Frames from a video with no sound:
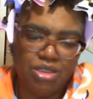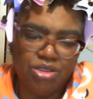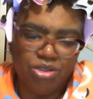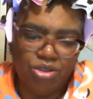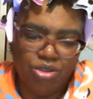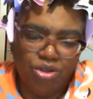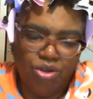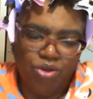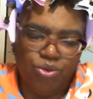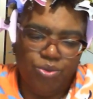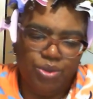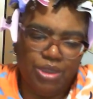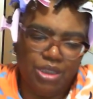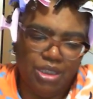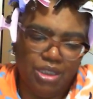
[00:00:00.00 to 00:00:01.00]
to go
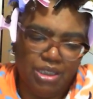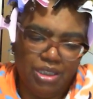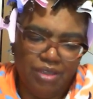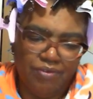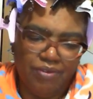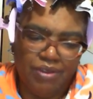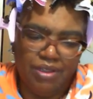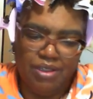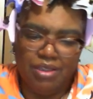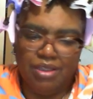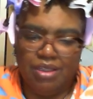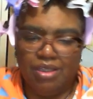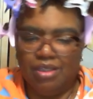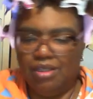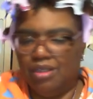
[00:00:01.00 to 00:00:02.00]
with that leave-in, and
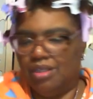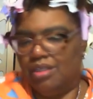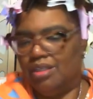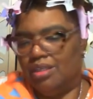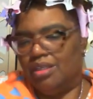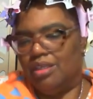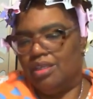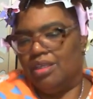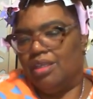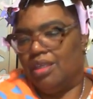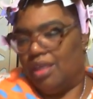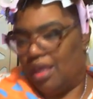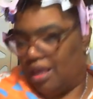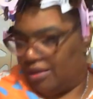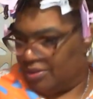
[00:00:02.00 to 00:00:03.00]
then
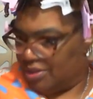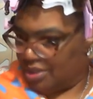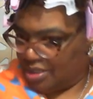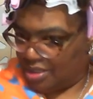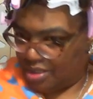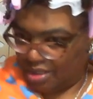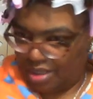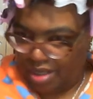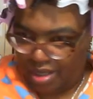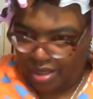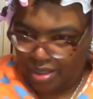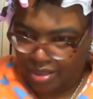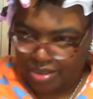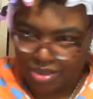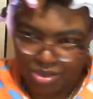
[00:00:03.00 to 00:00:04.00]
I'll just
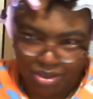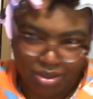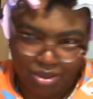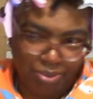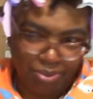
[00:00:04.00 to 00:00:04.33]
start the